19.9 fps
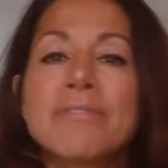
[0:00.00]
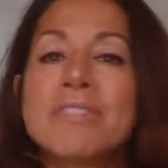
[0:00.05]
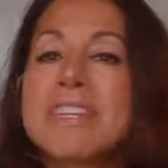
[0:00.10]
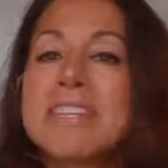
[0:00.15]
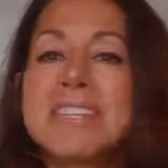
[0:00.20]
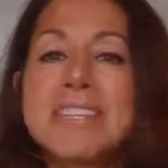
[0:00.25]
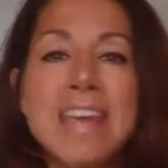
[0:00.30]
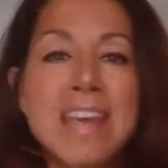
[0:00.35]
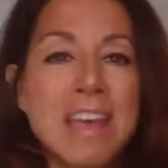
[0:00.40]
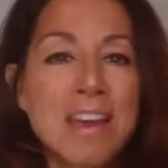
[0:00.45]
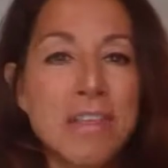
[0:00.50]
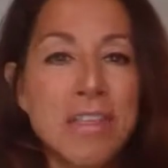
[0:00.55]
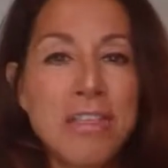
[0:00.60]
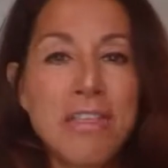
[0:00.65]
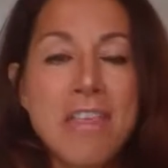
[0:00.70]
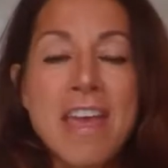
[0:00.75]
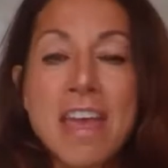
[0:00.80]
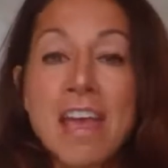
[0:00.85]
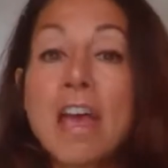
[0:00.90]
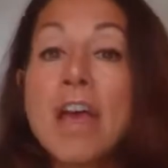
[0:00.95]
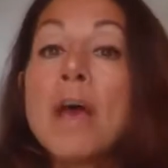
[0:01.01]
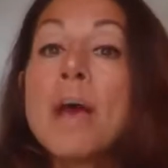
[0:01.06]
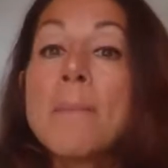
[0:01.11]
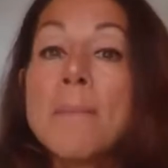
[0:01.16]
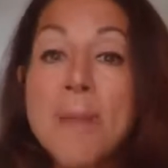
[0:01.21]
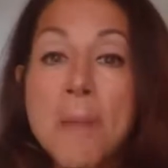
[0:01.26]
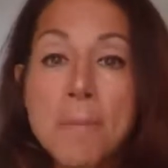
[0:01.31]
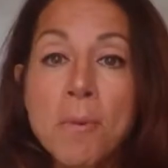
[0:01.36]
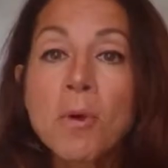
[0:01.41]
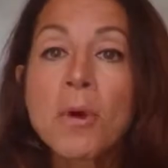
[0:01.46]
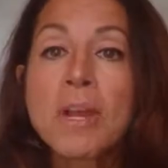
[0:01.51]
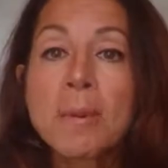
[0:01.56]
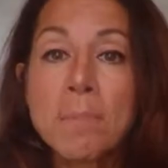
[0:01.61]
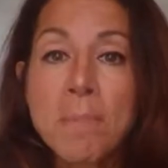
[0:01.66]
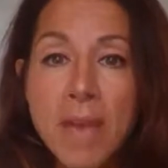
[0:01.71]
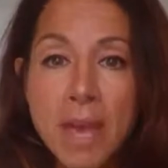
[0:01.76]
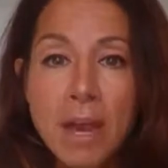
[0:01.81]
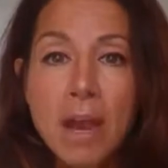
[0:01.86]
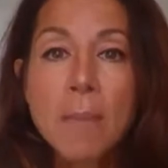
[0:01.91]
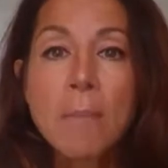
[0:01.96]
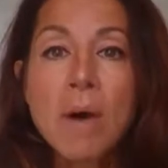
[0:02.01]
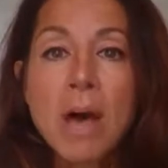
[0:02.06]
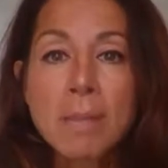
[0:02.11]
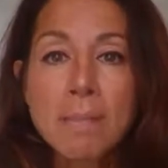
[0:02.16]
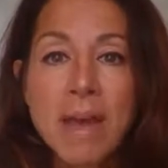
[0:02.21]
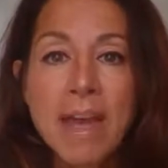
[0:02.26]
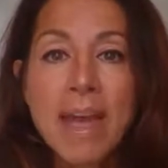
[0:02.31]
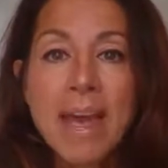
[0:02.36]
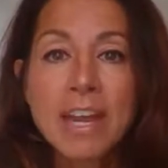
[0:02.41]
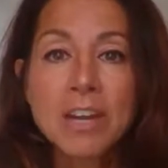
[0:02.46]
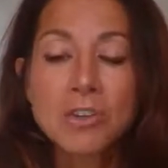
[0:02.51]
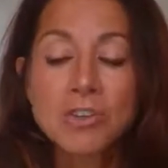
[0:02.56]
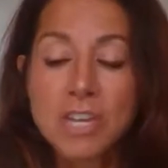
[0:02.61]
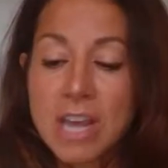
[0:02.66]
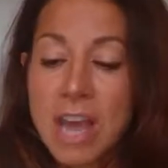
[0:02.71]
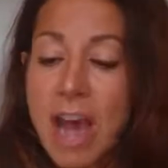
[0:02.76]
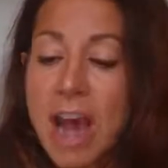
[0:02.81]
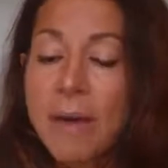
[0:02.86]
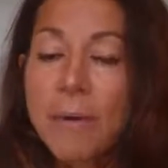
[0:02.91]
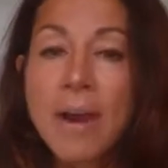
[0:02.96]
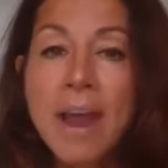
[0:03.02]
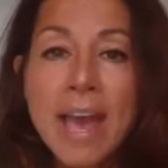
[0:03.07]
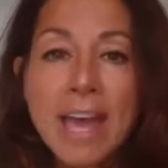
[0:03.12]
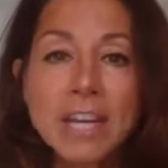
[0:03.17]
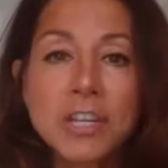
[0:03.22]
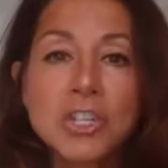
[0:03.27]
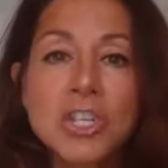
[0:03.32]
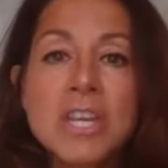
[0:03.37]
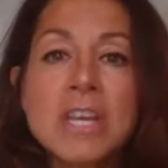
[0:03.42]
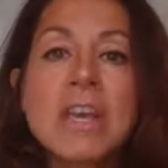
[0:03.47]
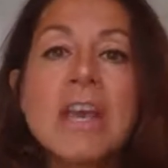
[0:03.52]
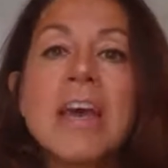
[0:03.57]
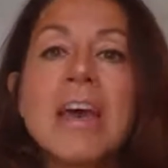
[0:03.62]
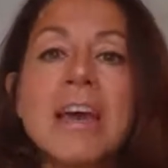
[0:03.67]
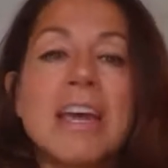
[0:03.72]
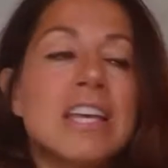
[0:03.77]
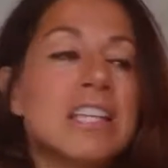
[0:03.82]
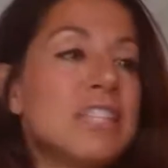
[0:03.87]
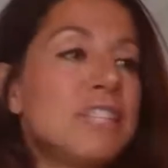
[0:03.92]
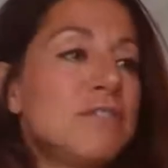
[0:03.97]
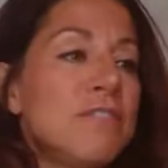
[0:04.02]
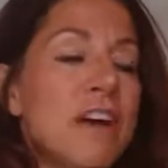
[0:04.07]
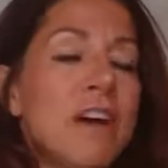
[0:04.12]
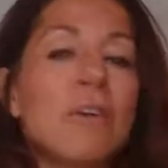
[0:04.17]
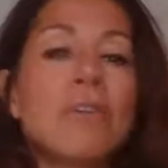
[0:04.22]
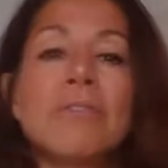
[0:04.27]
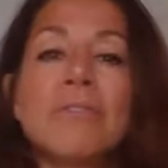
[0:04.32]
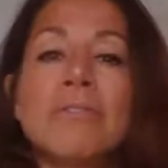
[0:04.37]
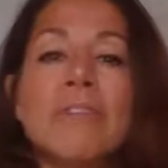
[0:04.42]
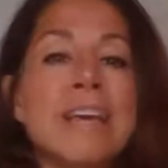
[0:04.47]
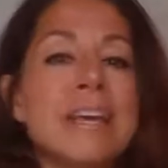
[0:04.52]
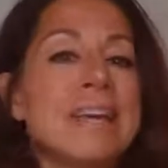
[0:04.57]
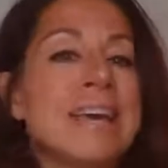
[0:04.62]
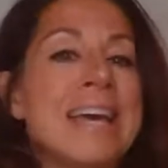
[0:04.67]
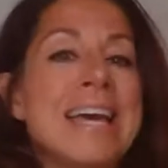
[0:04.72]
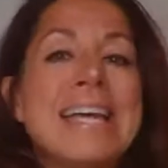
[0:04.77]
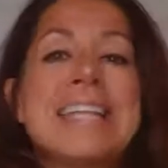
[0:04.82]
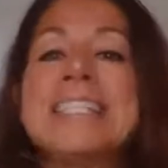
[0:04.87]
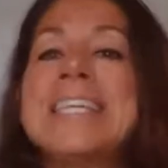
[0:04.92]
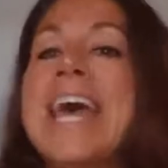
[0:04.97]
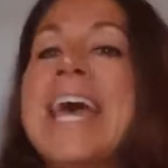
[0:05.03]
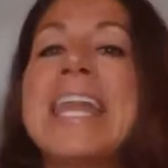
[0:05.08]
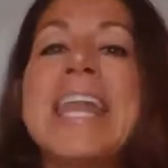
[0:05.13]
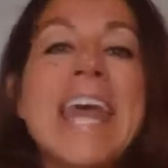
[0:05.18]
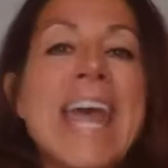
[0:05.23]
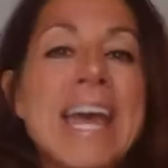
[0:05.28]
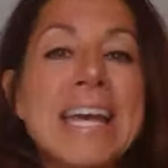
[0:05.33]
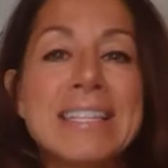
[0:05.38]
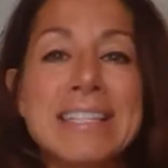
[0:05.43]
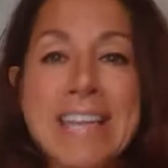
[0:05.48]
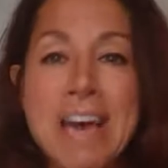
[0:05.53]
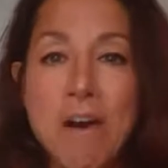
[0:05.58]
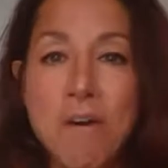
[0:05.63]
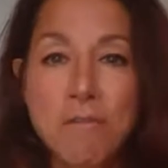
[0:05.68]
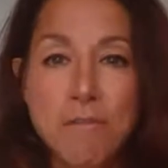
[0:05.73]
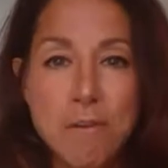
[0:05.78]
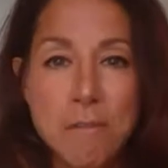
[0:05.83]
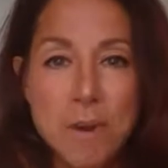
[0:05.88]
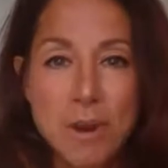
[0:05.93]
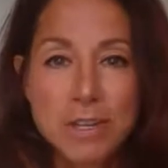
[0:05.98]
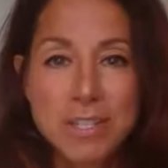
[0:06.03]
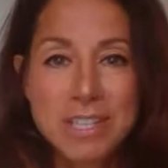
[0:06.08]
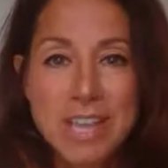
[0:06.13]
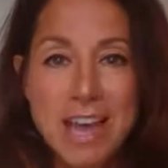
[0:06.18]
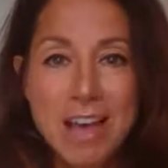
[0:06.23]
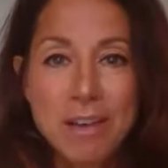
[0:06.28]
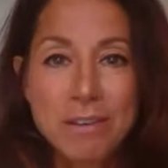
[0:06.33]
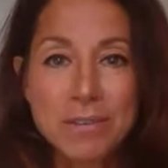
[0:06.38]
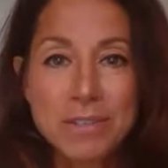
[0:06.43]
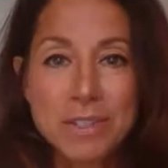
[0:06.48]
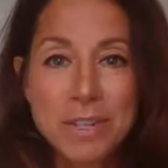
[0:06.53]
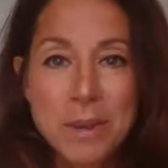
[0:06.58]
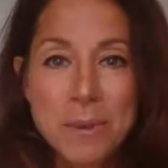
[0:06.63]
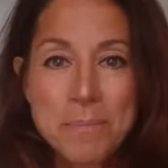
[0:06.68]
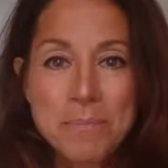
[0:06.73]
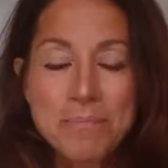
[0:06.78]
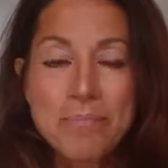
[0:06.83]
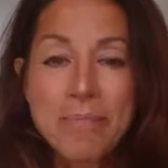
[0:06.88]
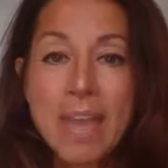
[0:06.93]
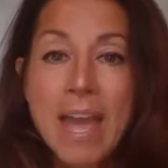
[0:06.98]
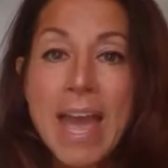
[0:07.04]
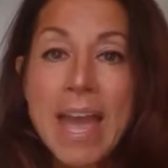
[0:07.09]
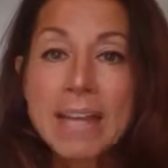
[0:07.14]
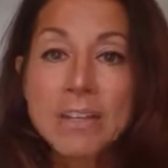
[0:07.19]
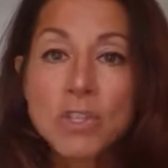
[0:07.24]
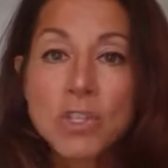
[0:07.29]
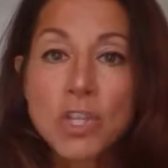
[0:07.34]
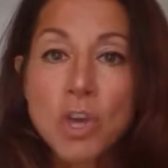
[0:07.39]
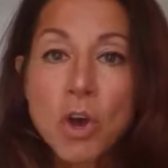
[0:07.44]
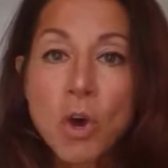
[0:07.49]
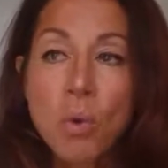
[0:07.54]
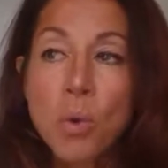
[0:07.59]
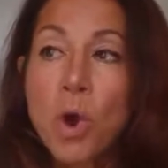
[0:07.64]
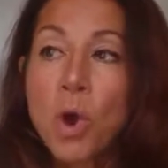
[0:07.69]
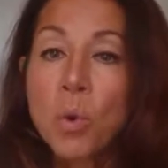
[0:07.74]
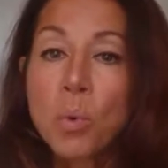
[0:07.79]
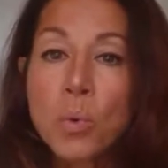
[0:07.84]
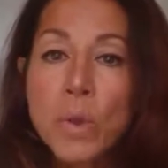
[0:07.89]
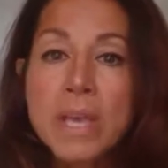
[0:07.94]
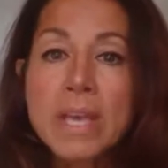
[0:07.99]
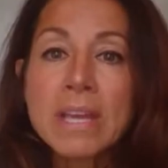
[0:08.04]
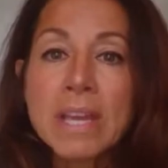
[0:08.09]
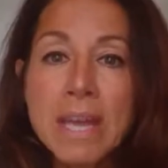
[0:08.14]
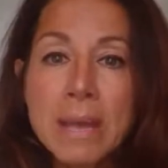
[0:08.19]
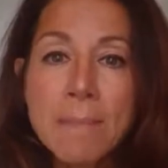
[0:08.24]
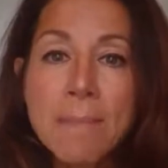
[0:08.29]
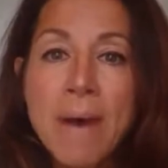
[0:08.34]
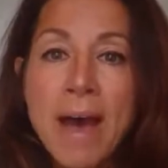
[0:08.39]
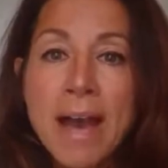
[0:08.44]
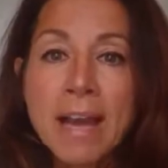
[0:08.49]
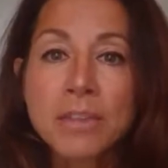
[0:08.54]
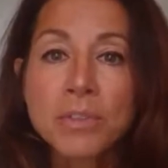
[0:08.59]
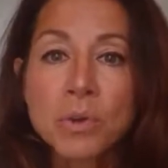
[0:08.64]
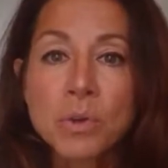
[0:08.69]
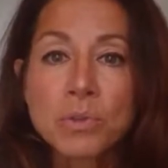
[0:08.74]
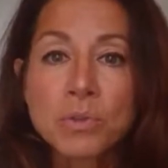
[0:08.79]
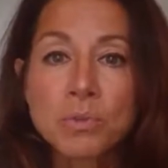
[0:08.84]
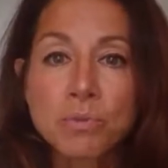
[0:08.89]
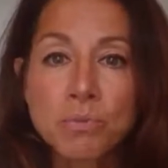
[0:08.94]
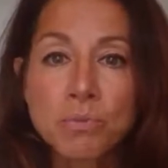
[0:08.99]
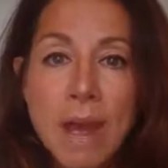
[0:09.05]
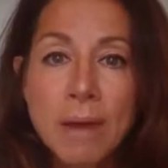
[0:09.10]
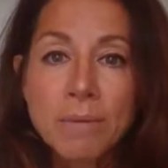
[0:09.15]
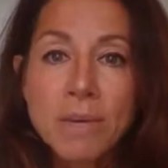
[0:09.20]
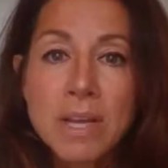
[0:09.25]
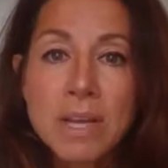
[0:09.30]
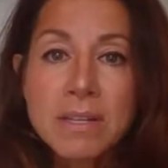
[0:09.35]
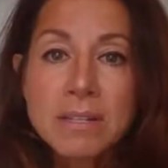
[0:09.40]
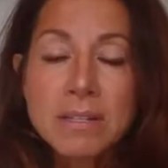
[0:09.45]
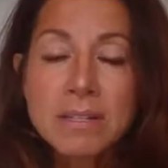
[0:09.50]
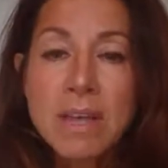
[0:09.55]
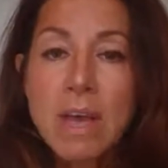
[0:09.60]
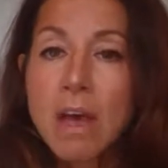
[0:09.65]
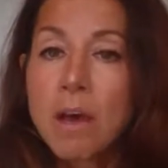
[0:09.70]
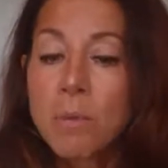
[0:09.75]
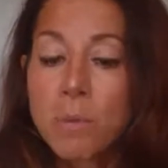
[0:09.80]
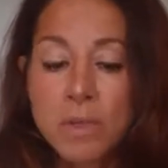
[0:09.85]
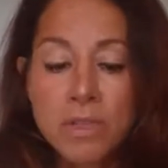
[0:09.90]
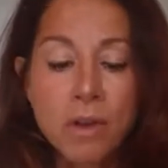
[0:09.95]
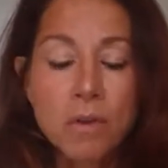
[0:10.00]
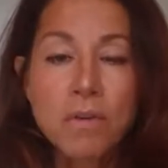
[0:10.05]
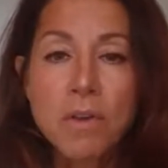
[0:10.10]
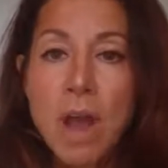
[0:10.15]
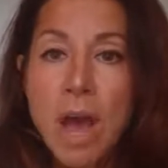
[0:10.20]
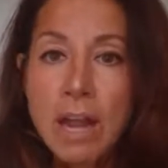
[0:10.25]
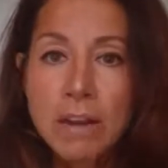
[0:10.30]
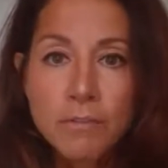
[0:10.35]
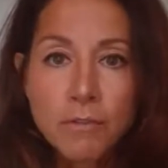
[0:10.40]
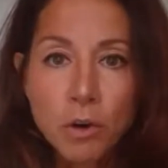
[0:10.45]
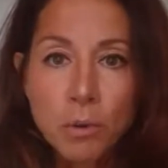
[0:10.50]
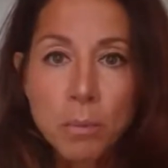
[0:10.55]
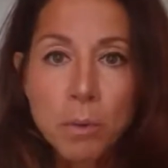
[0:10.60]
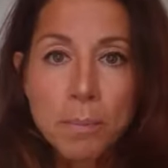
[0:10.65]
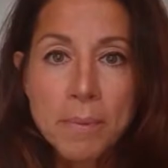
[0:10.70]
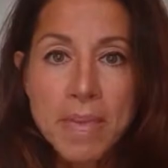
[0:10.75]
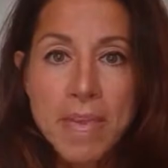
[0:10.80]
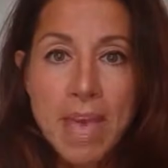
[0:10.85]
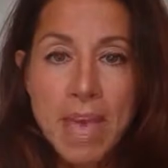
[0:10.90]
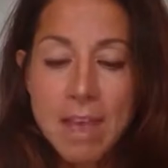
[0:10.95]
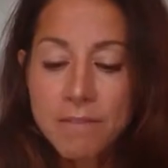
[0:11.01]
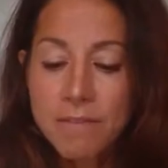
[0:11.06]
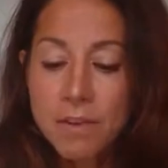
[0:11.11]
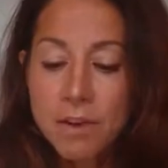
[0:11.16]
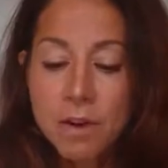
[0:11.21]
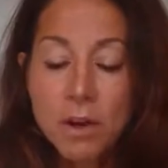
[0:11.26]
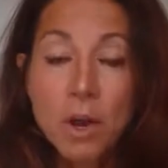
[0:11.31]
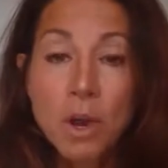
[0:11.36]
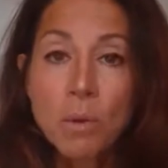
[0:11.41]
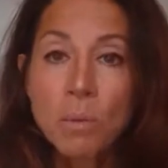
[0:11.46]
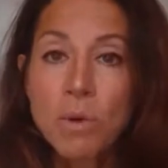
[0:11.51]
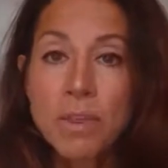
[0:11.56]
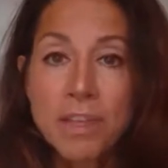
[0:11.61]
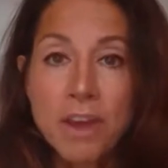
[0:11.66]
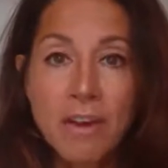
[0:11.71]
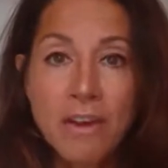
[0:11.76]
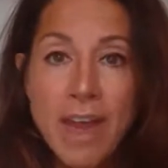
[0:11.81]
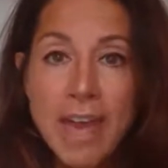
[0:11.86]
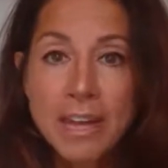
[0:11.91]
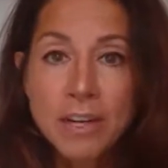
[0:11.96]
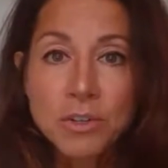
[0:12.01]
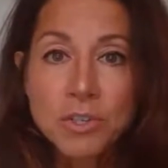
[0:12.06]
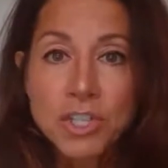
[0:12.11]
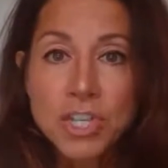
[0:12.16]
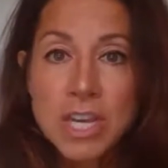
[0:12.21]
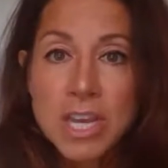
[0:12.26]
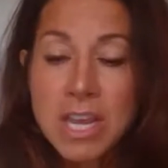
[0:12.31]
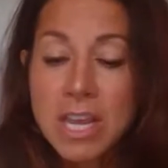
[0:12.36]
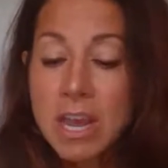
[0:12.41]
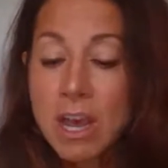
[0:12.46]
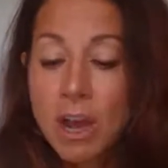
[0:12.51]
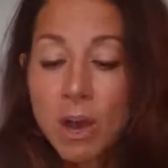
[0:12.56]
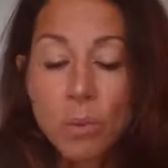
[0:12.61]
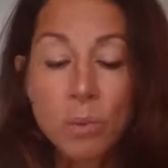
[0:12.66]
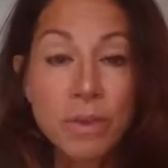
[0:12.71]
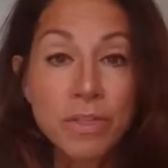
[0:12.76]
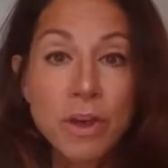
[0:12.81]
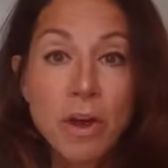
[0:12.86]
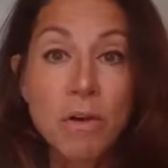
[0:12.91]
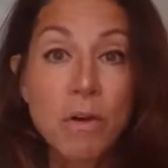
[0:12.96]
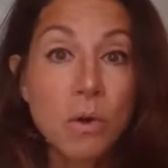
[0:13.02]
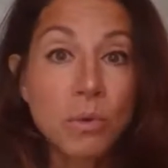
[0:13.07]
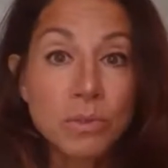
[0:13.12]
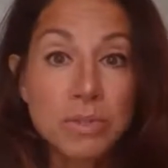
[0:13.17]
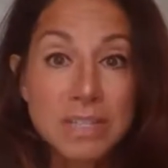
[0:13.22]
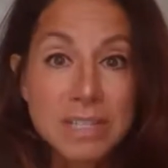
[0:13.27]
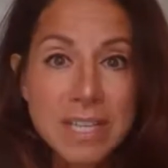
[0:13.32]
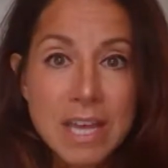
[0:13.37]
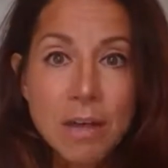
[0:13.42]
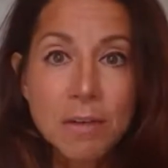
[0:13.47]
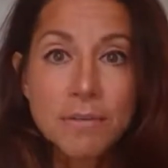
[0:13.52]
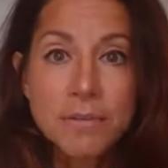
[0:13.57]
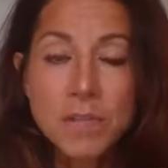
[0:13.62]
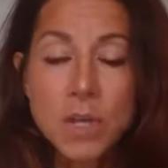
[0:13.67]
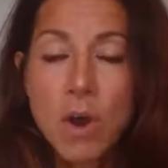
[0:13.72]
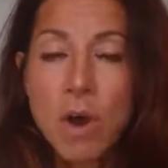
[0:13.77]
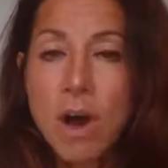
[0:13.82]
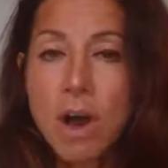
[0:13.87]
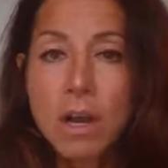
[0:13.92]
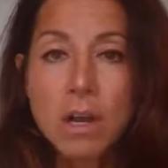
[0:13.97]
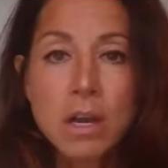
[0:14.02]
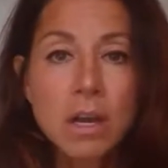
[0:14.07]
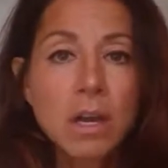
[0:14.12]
to say a thing, people can pick up on my energy. Our energy is felt like 10 hands out from ourselves. And so we can impact those around us with our nonverbal behavior, with our energy, with our own self-talk,